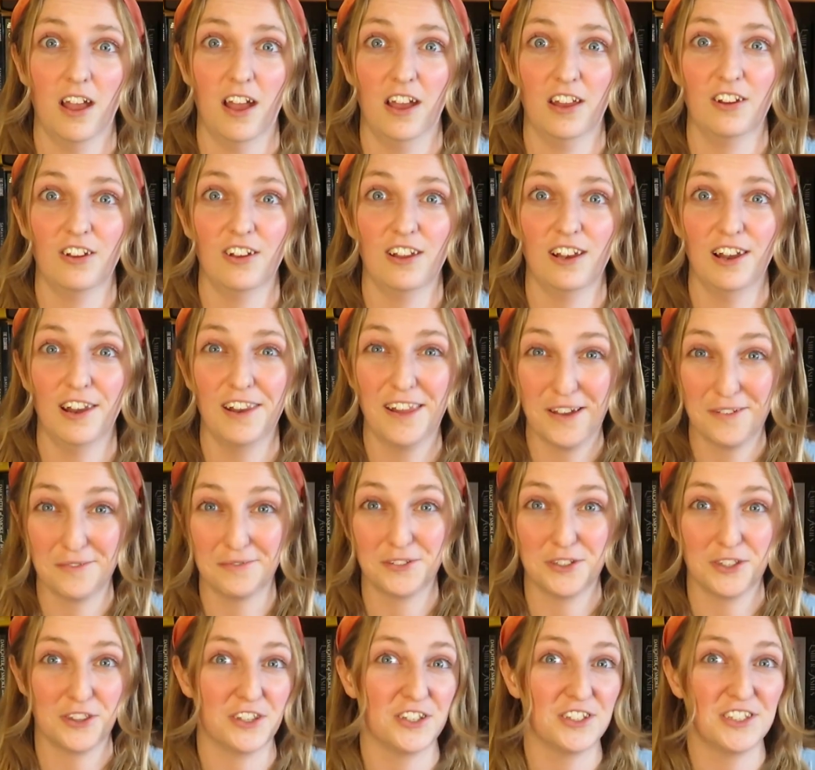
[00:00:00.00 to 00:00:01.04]
And I
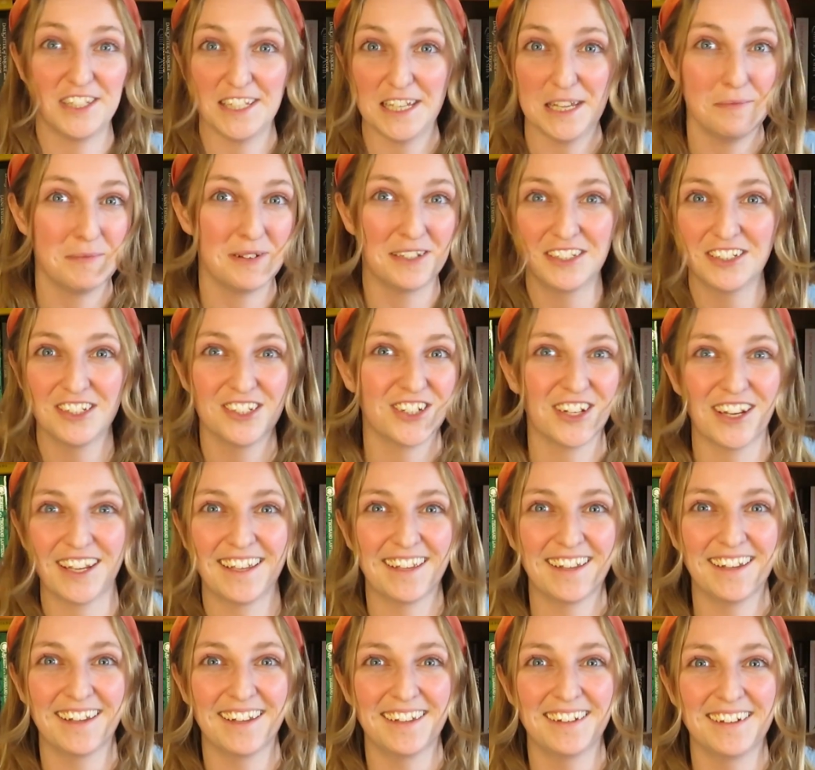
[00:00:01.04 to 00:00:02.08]
loved the demon
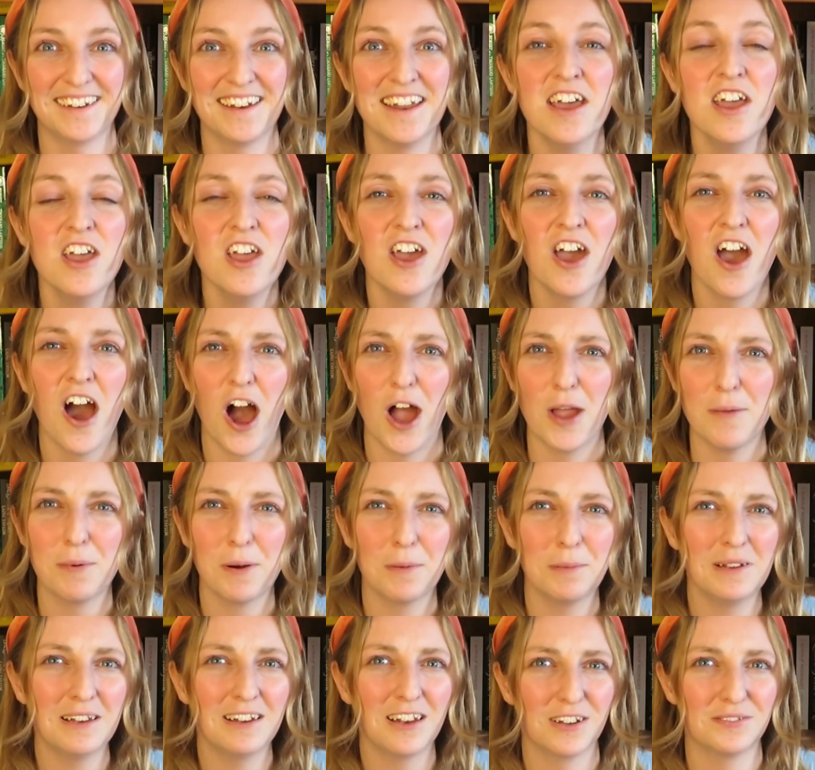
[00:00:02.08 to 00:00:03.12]
chicken. I
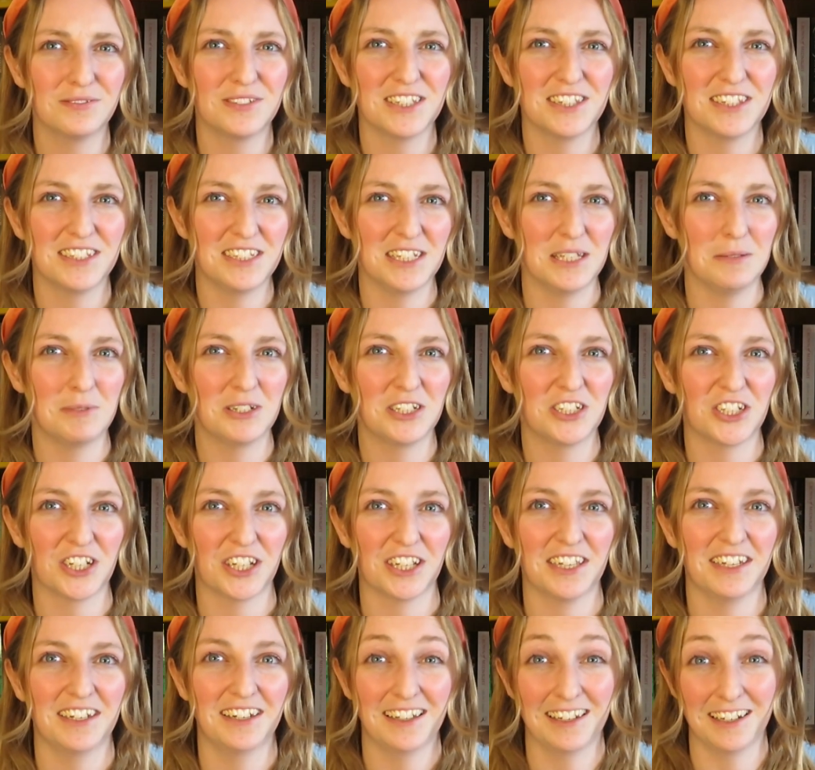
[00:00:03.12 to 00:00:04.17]
probably loved the demon
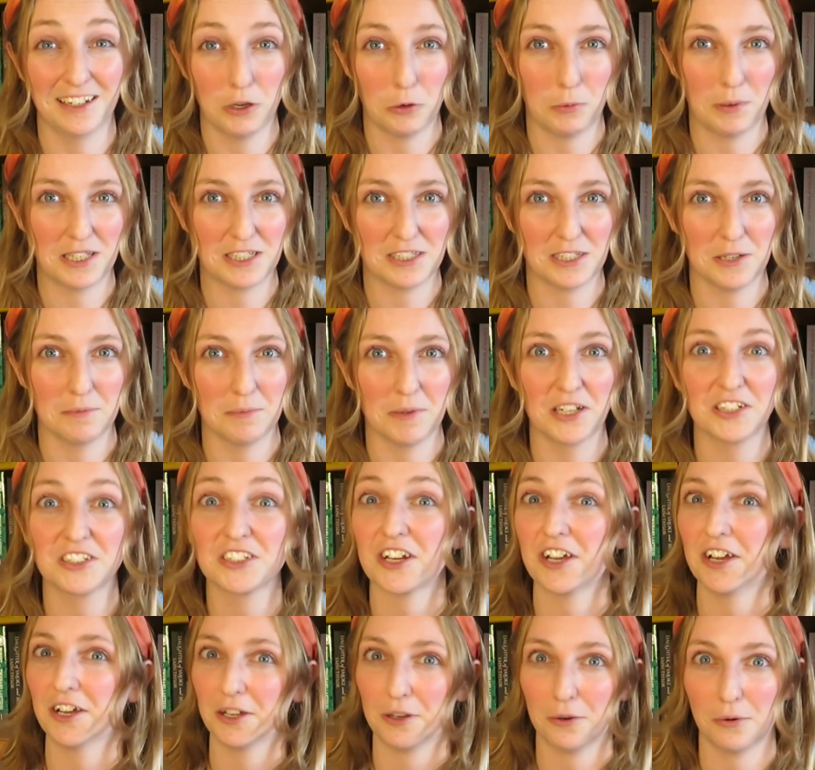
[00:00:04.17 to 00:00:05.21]
chicken a little bit too much.
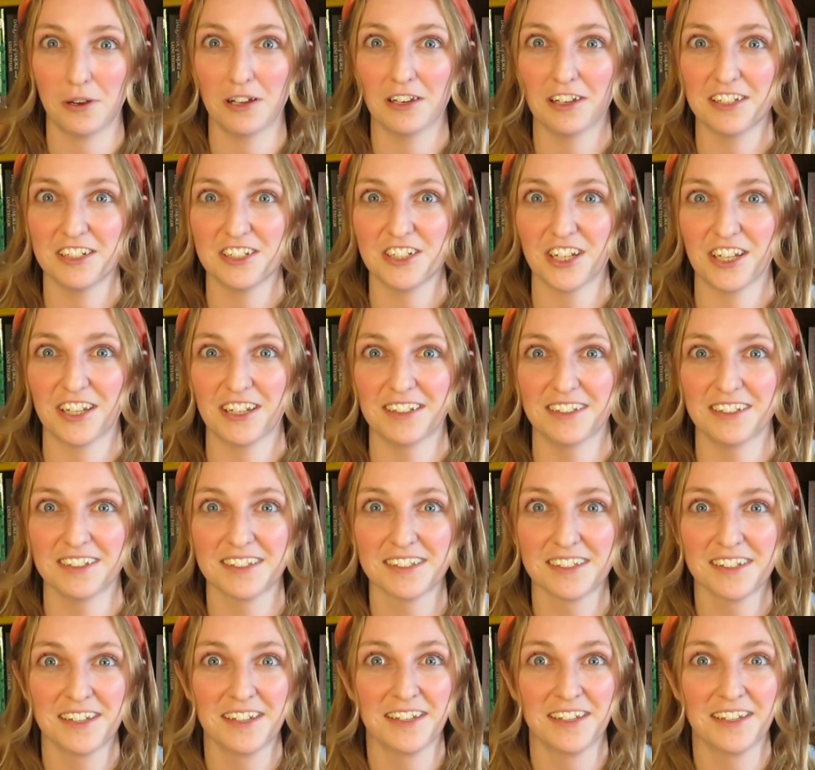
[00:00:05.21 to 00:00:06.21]
I quite like chickens.